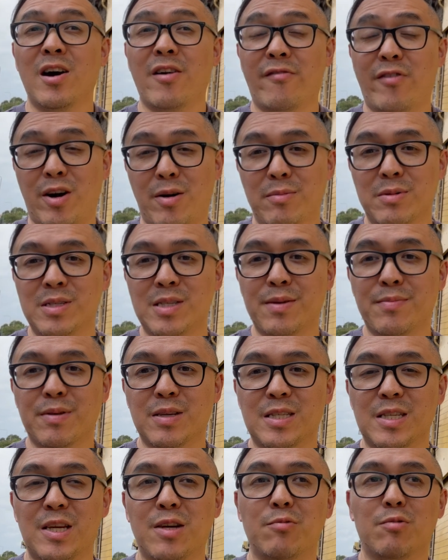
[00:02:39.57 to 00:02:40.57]
pharmacy
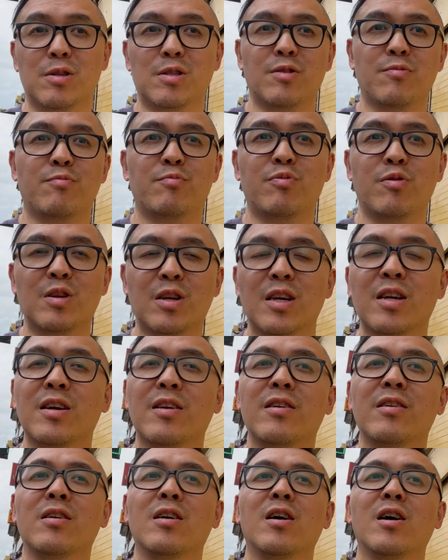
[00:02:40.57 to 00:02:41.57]
because it was a
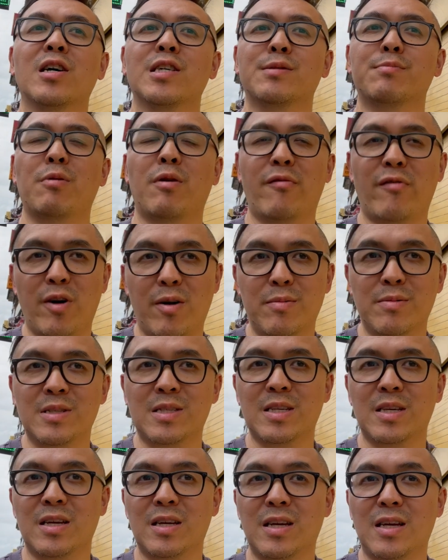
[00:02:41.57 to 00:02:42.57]
pretty small
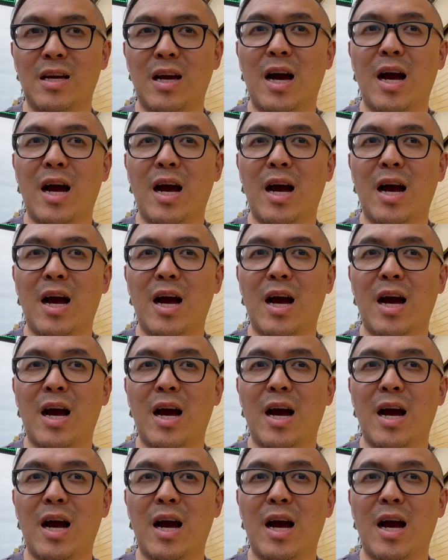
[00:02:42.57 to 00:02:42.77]
pharmacy.